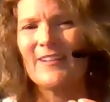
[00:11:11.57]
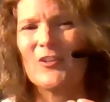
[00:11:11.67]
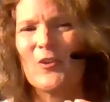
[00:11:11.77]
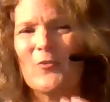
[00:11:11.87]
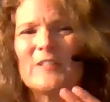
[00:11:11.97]

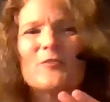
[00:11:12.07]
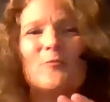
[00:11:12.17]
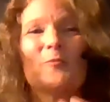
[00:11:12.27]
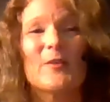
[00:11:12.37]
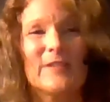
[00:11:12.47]
go into
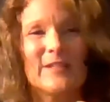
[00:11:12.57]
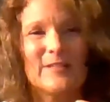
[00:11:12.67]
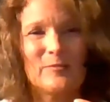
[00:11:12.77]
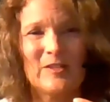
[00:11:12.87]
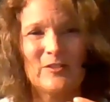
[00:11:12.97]

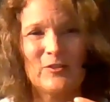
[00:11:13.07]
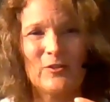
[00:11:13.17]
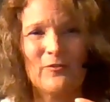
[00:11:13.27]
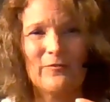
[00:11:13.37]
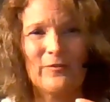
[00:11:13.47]
multidimensional